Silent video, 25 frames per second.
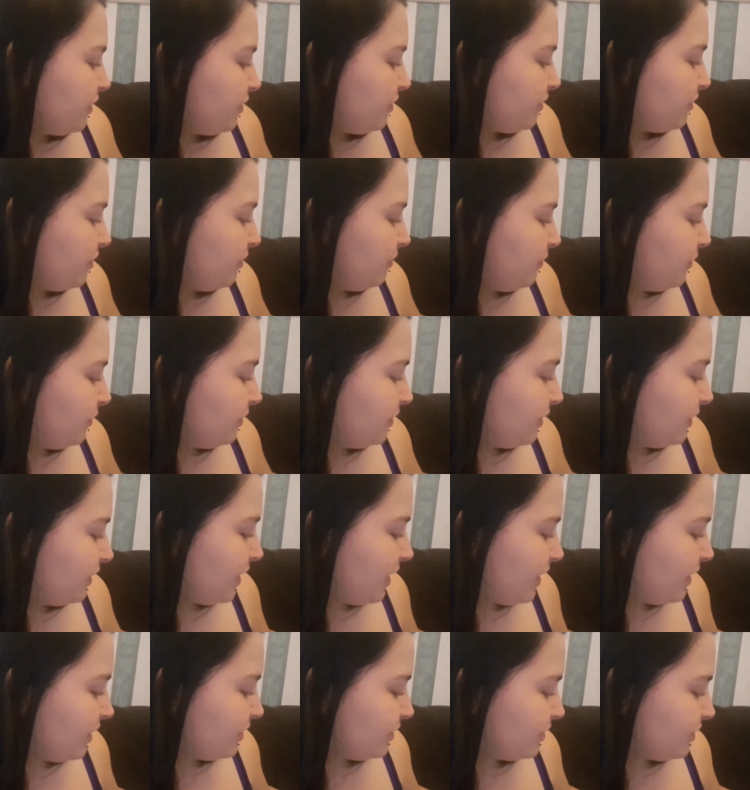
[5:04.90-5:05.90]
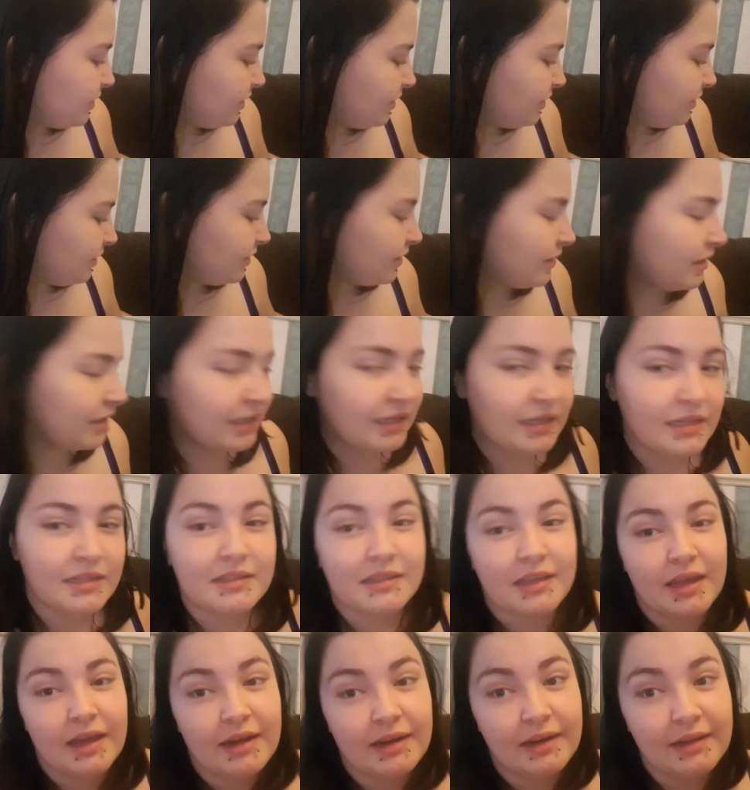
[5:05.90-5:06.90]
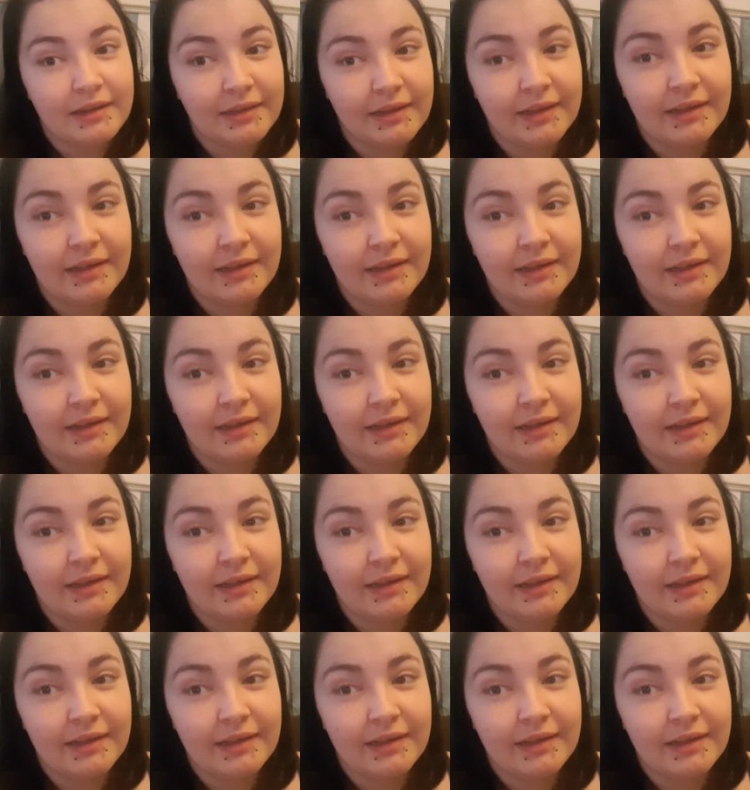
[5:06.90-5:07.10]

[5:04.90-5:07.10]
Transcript: Communication, he's getting there.